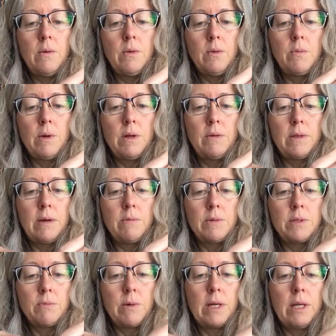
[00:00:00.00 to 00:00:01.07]
the one that
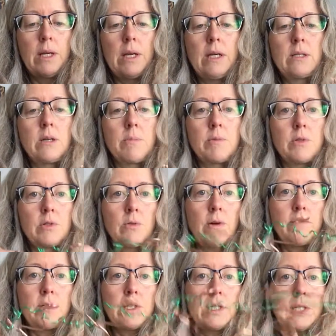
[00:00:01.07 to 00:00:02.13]
was a wedding cake topper. So
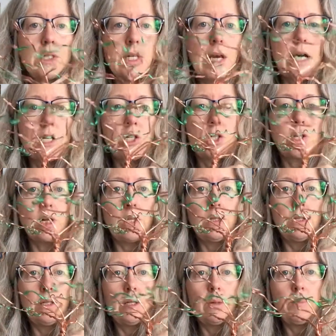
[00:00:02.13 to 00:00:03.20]
I've just attached a
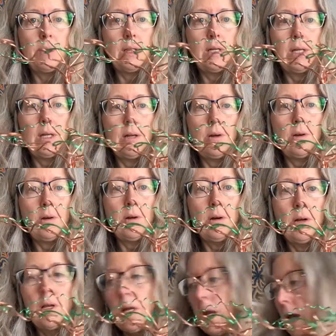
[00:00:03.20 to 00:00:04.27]
little bit here,
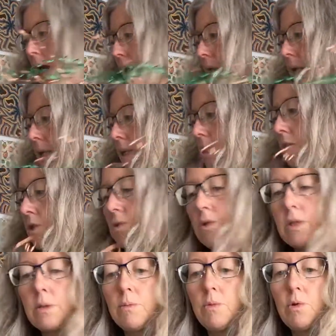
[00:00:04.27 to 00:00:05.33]
and let's do
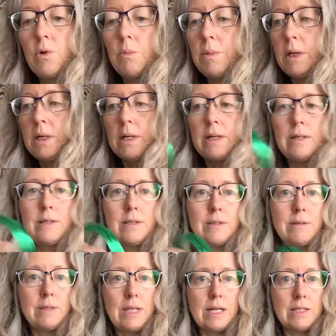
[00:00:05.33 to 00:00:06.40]
some more because
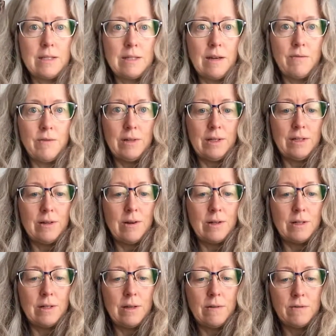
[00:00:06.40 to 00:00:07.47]
that's definitely not
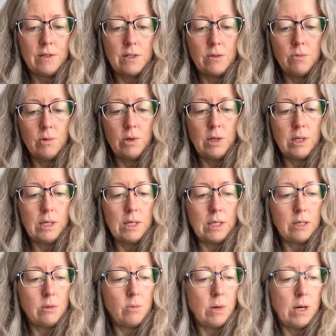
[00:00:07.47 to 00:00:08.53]
enough. So we're going to
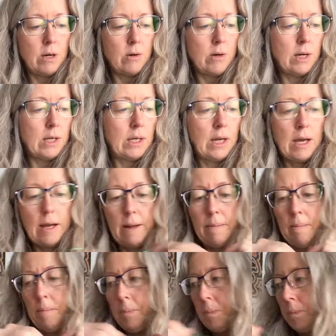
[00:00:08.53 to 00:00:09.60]
get the wire
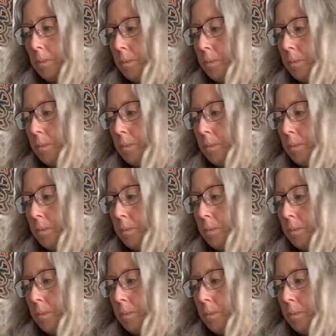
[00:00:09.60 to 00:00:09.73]
again